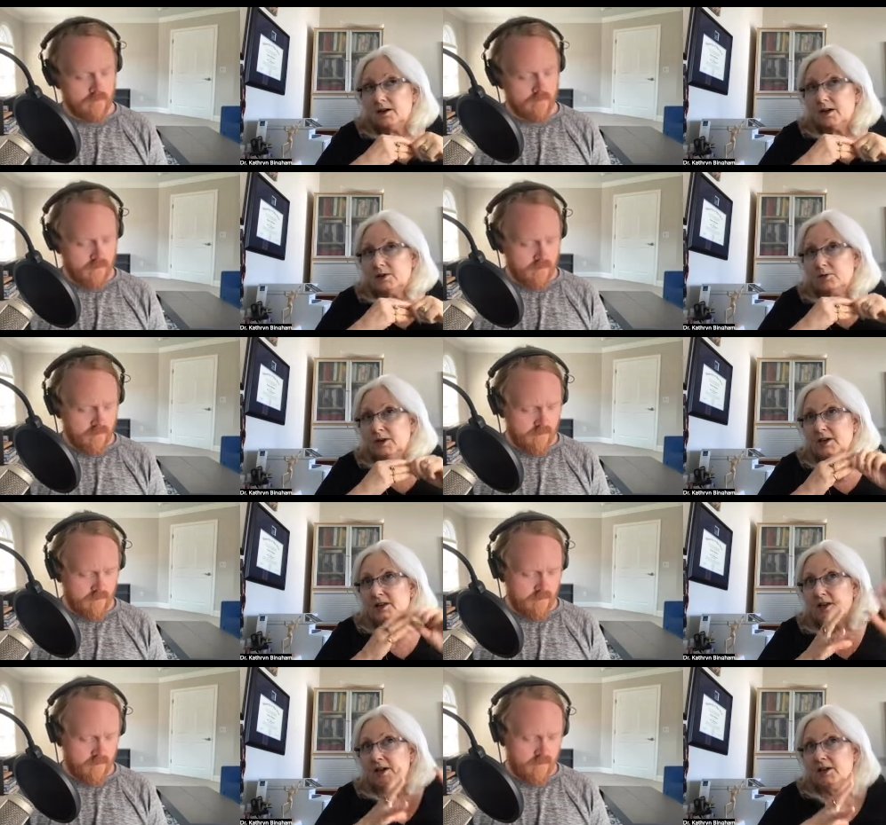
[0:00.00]
Speaker 1: we
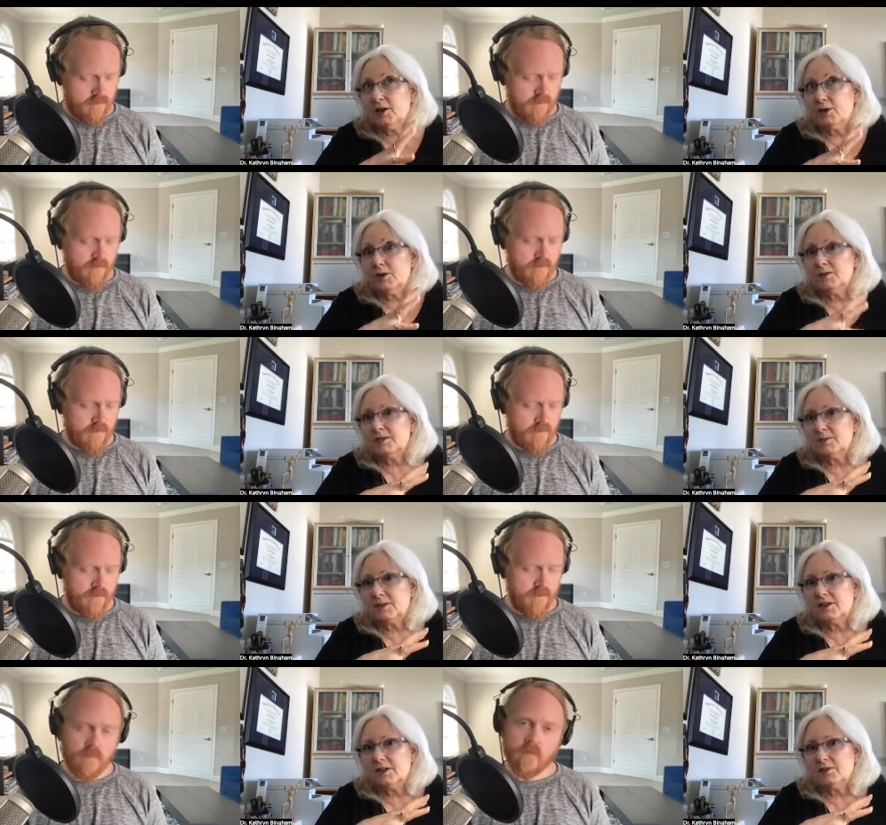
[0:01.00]
can let go of some
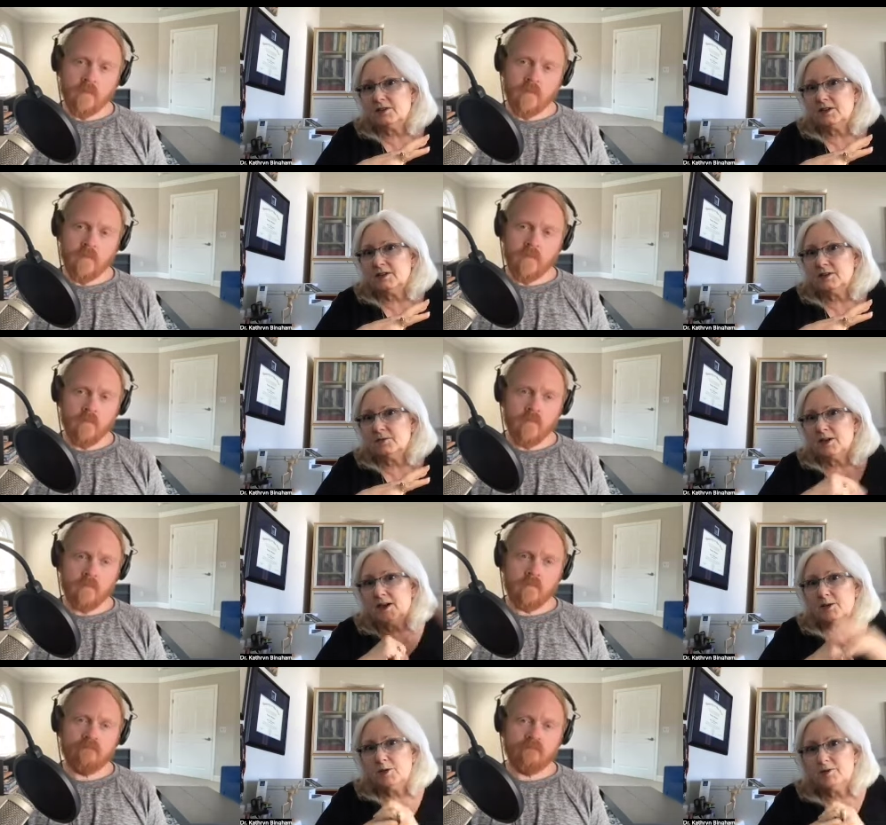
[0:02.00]
of the other things that we
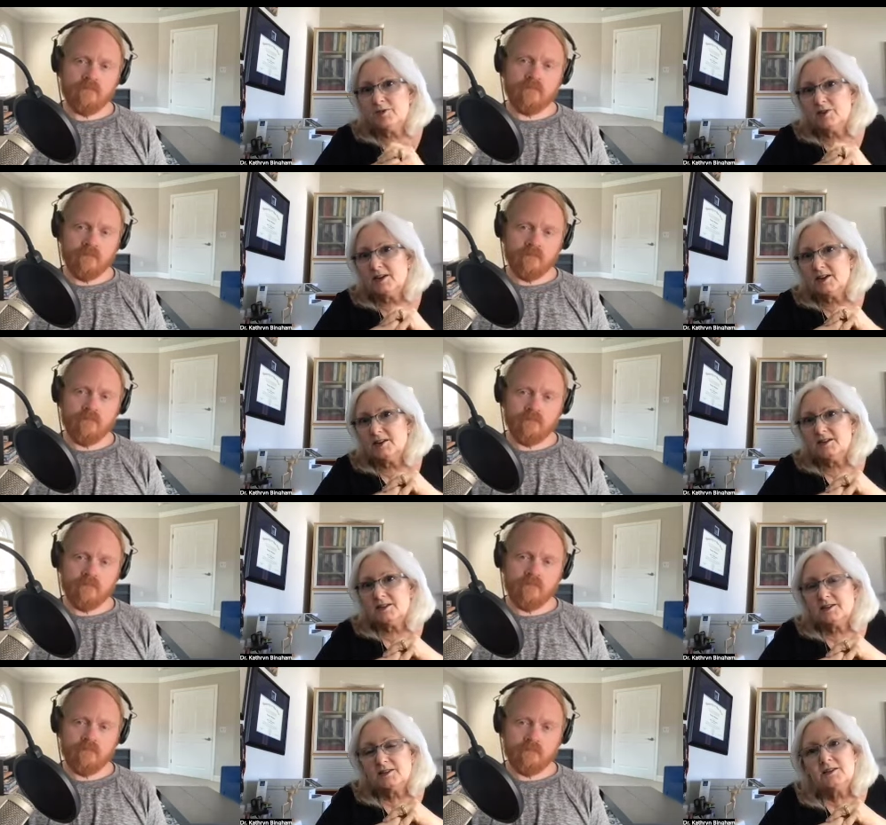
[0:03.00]
had beforehand.
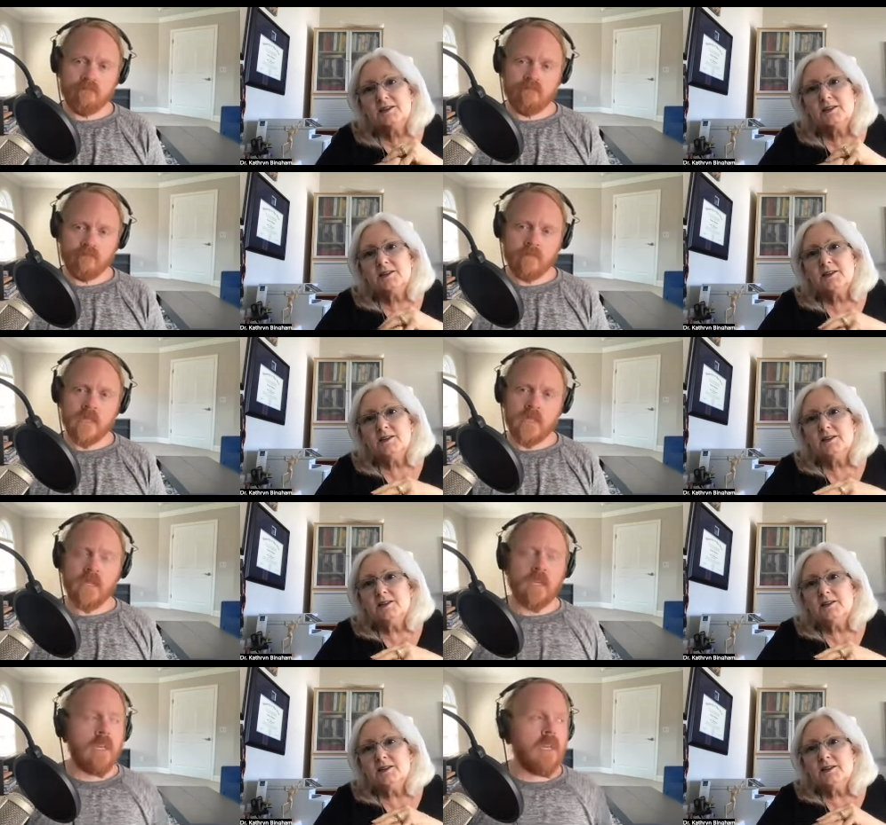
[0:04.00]

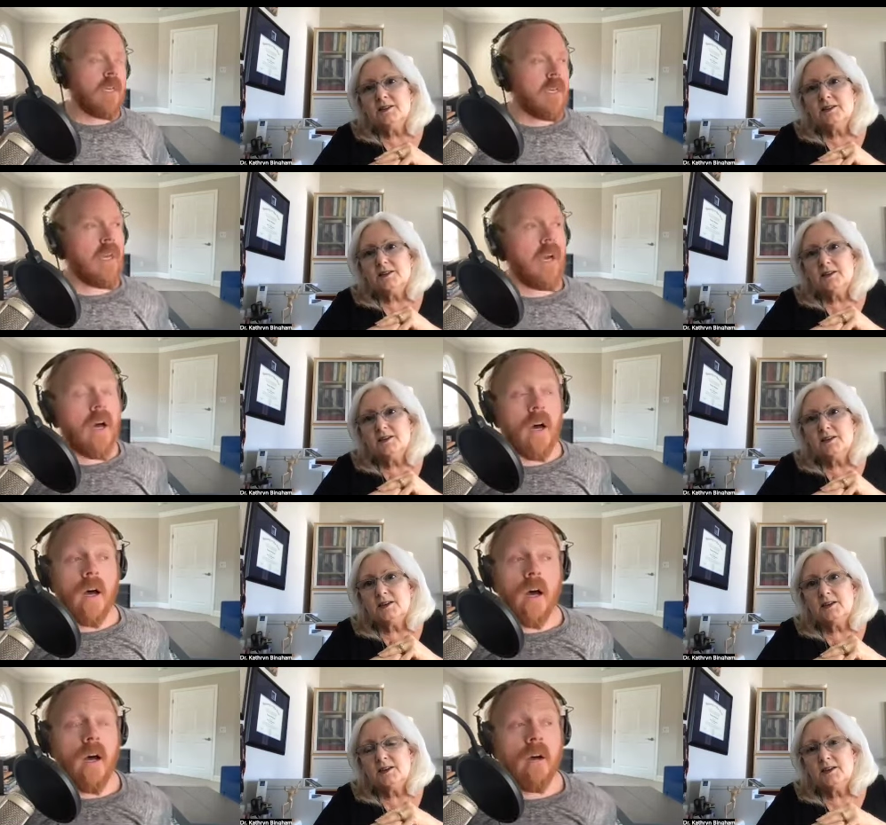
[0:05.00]
Speaker 2: Yeah,
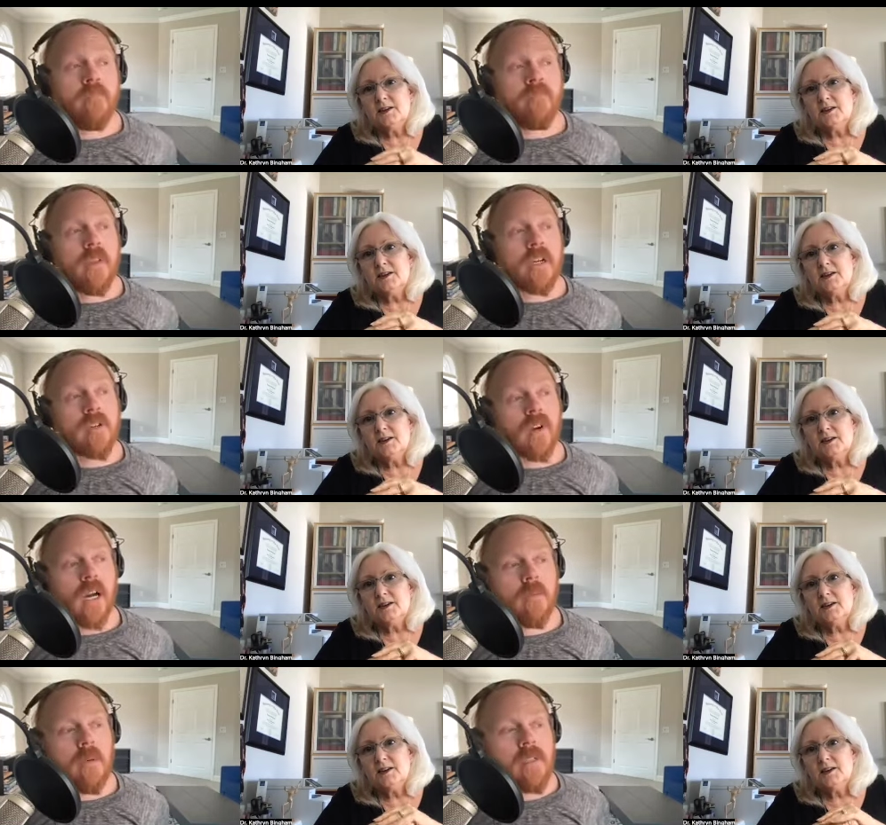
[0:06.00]
I actually forgot
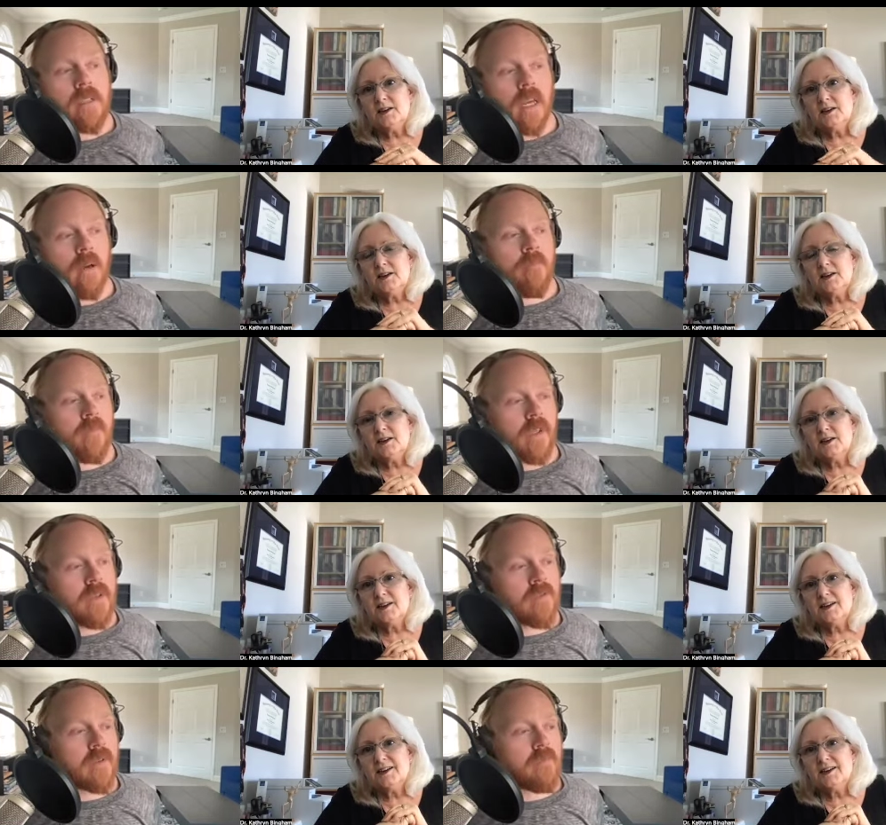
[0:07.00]
about Sam. You know, he
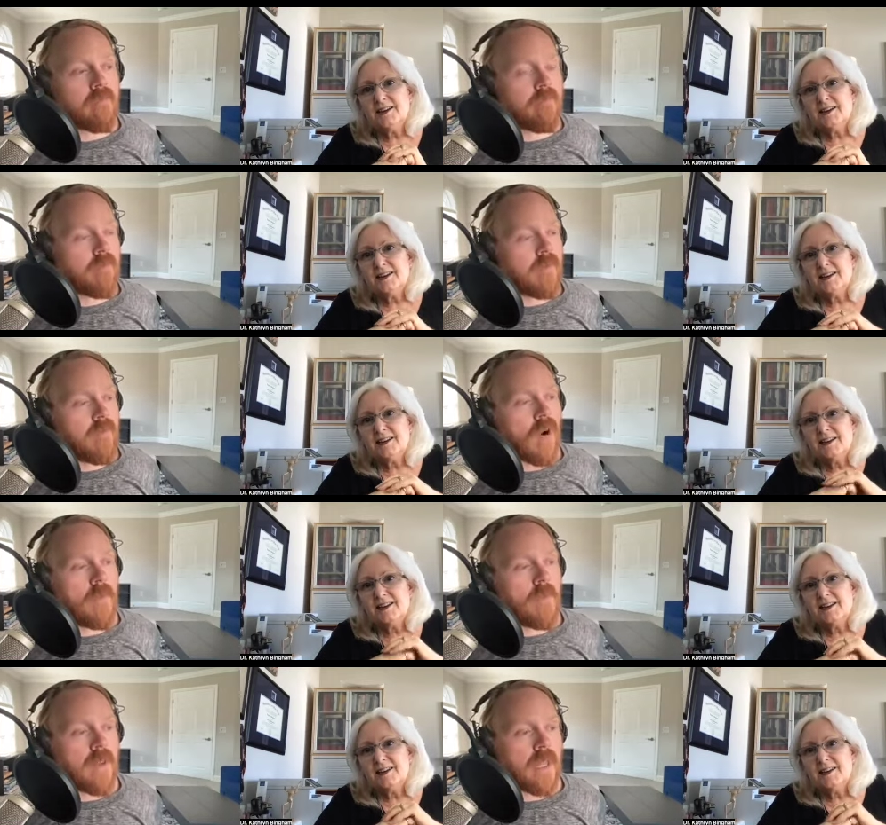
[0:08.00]
was a farmer
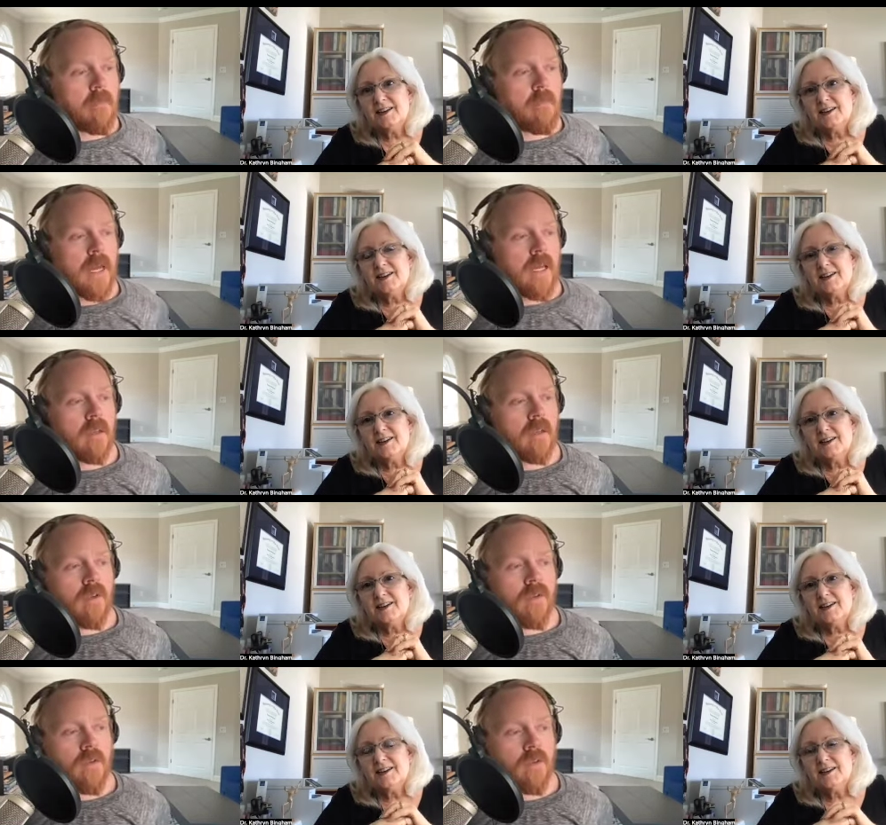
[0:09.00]
that I met
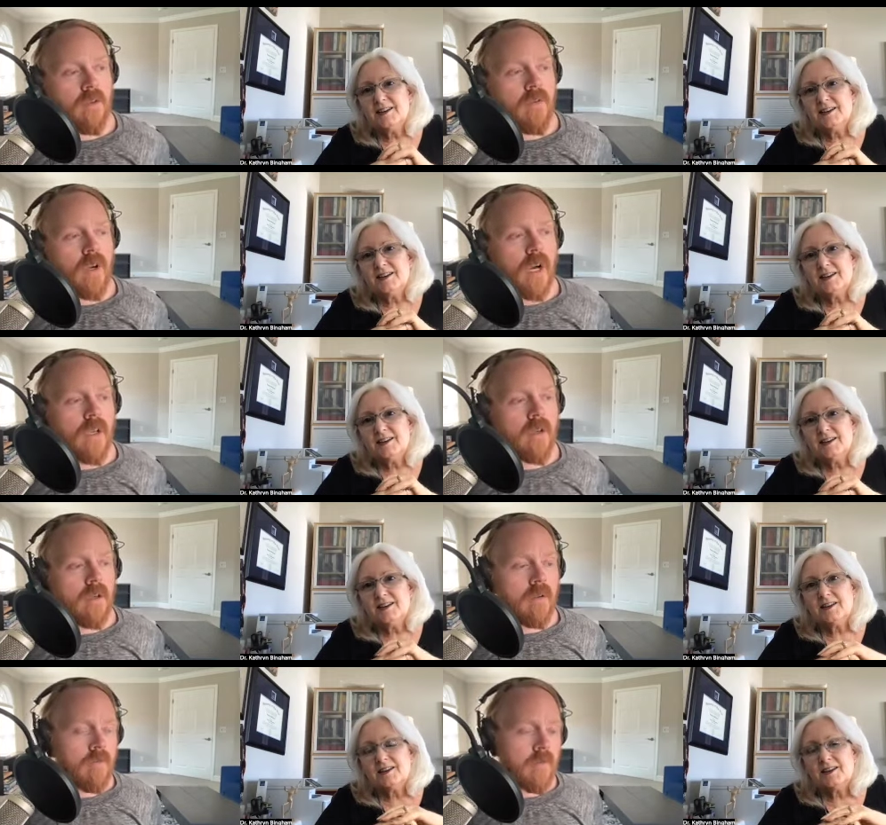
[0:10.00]
in Uganda
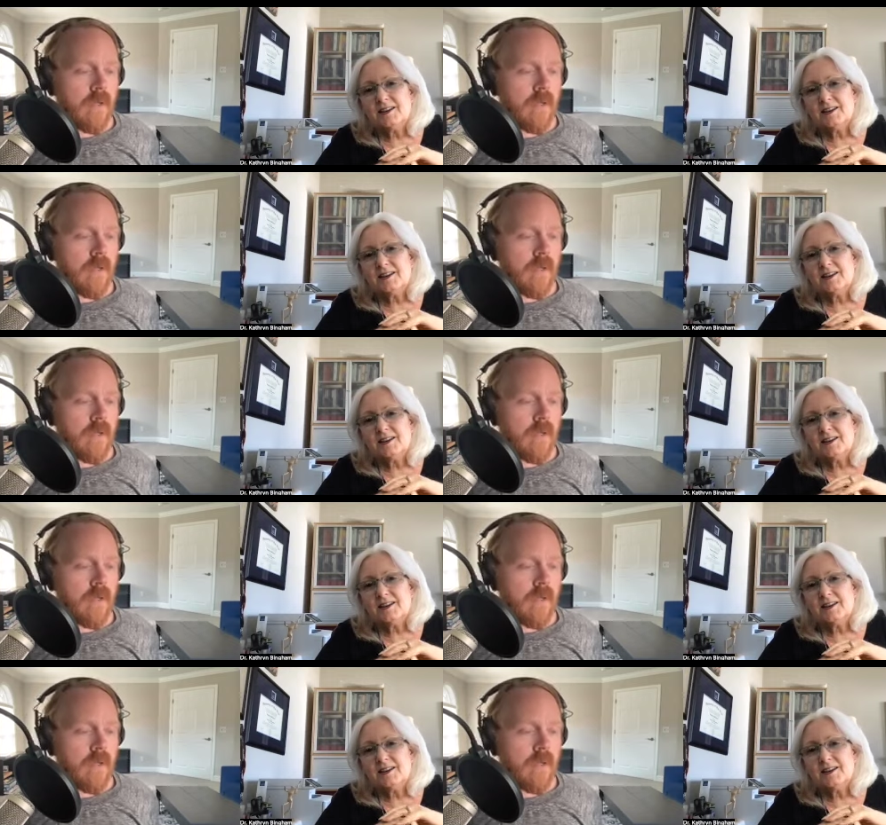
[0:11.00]
when I